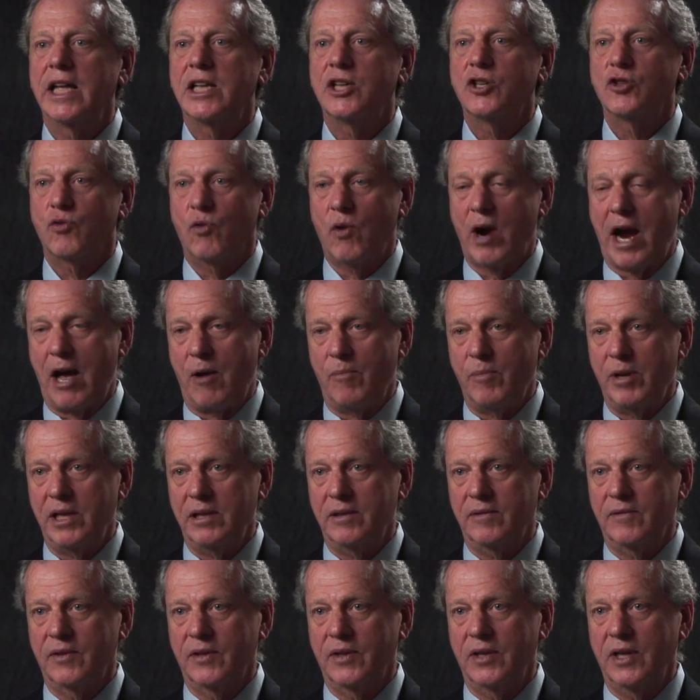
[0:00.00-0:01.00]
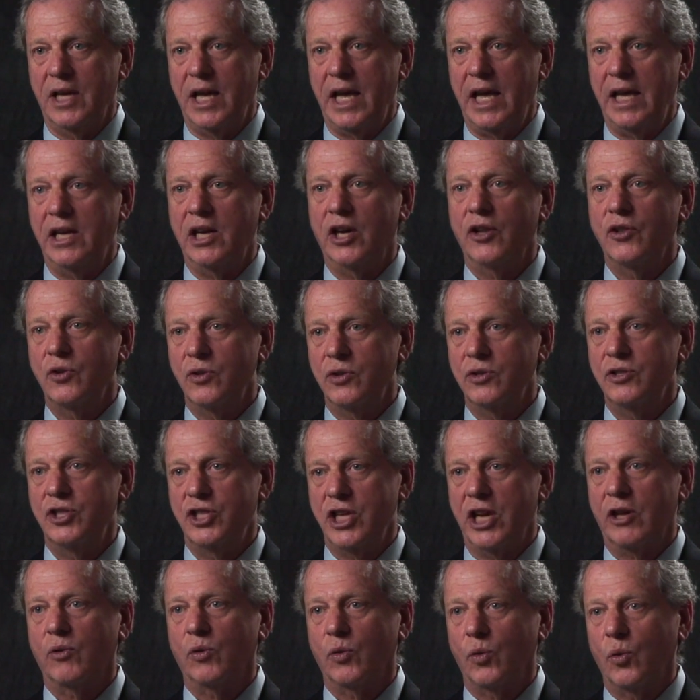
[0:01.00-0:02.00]
trauma, and other
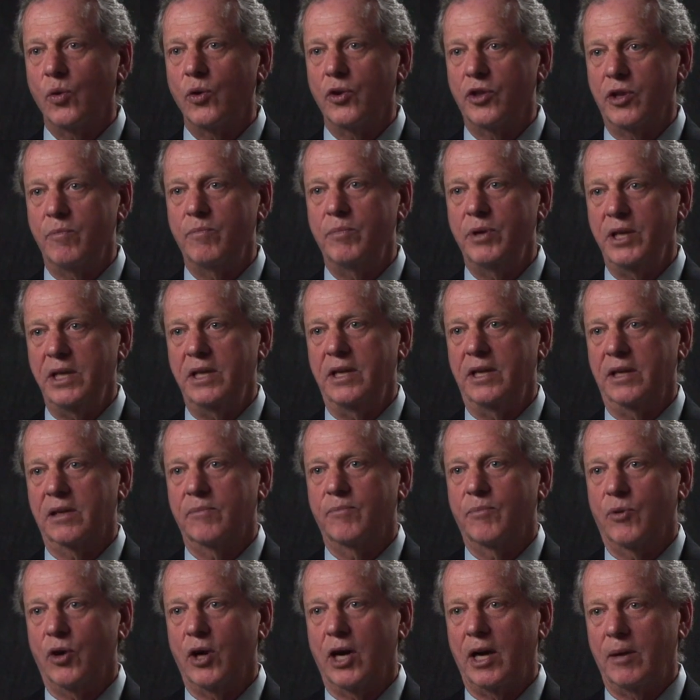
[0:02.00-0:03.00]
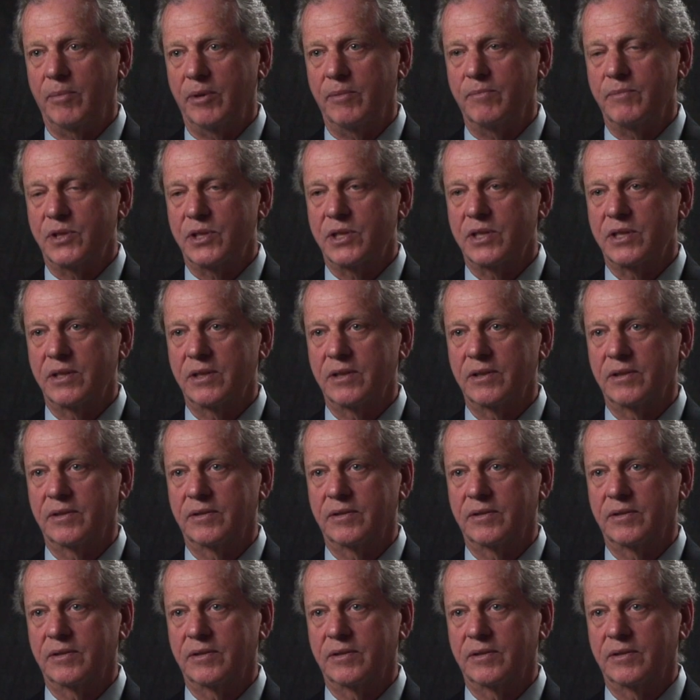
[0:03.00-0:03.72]
general orthopedic problems.